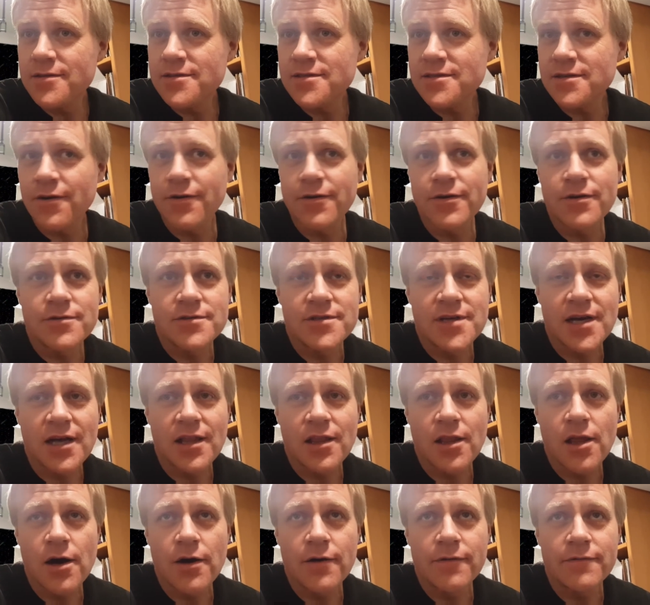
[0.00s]
start
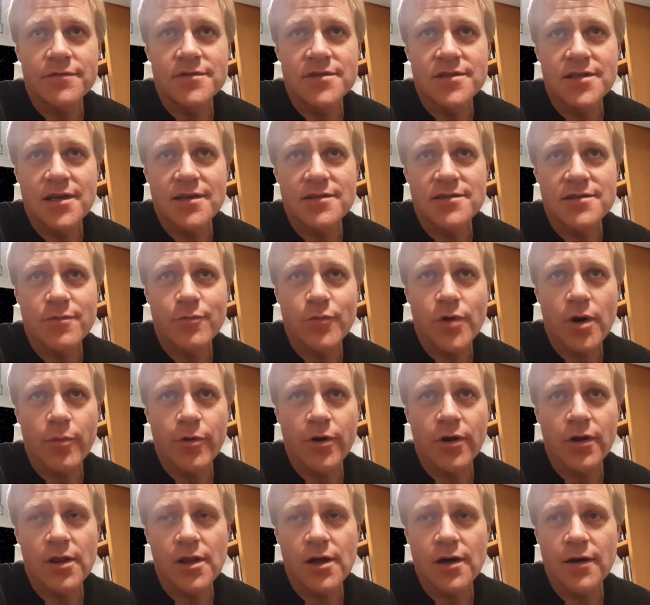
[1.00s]
using gloves, get some
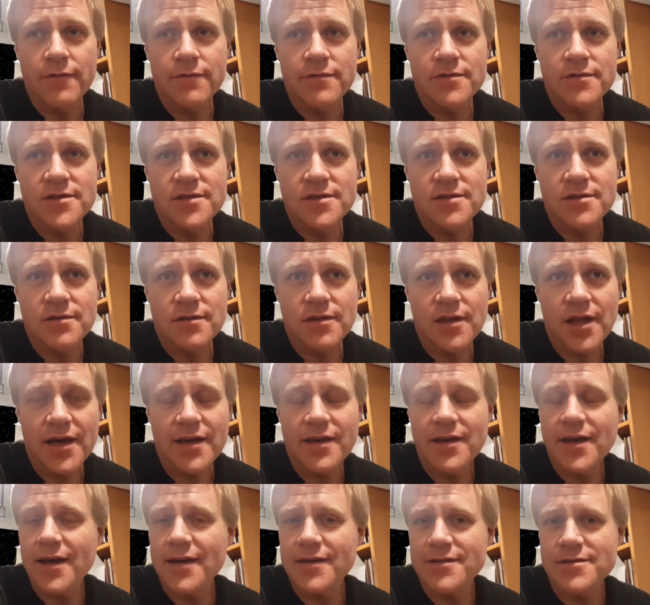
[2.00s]
rubber gloves,
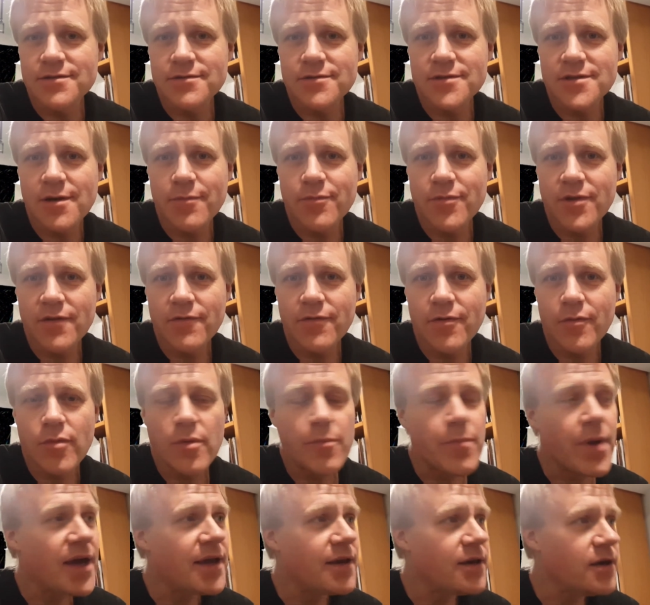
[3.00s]
latex or something from
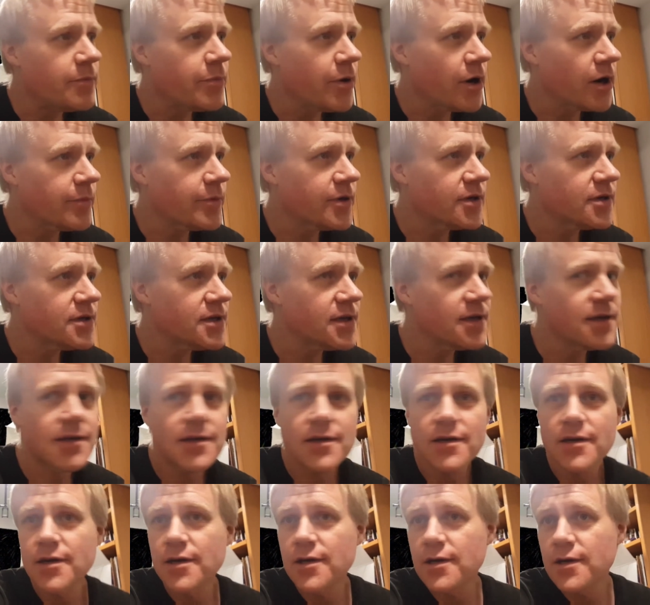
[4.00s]
the paint department
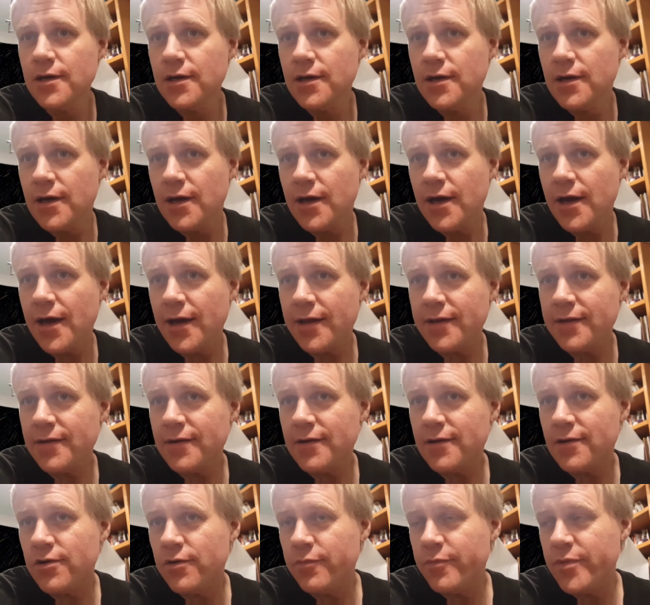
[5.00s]
at
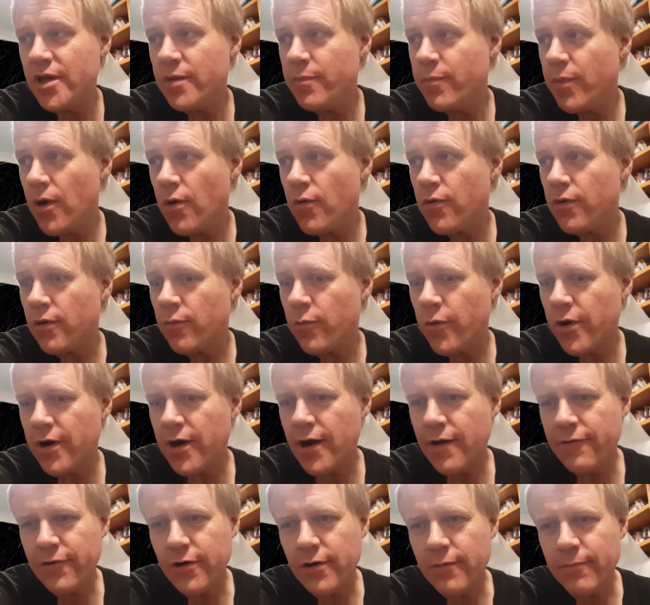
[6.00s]
Home Depot or
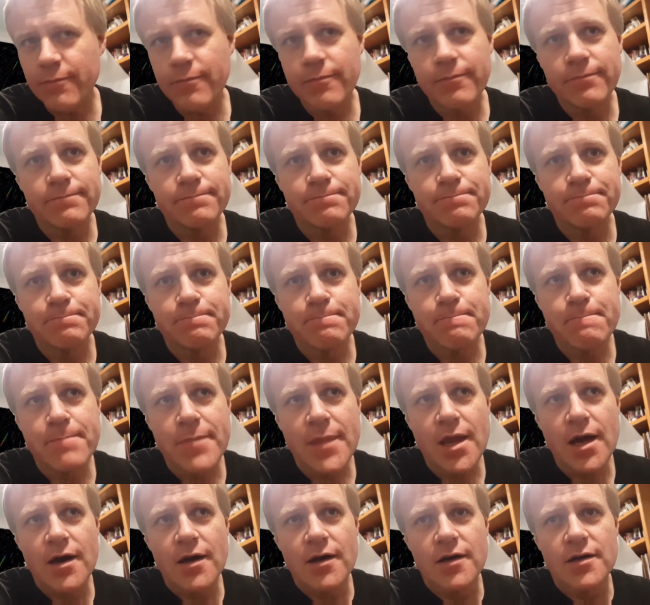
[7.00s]
wherever.
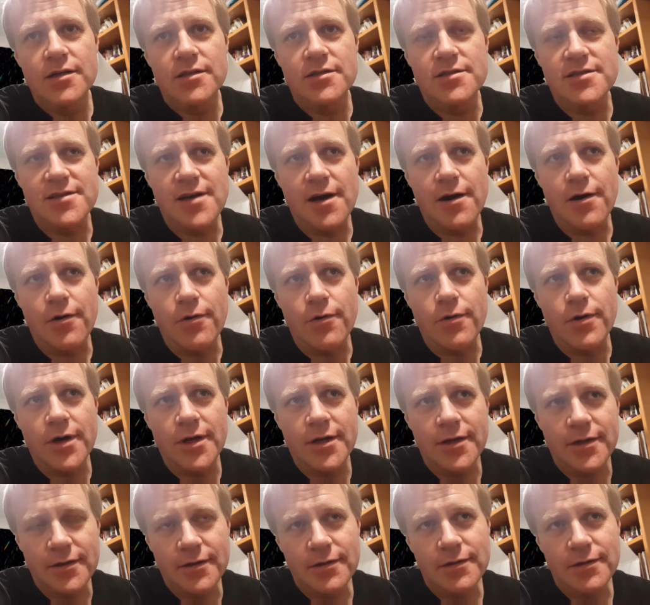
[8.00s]
So,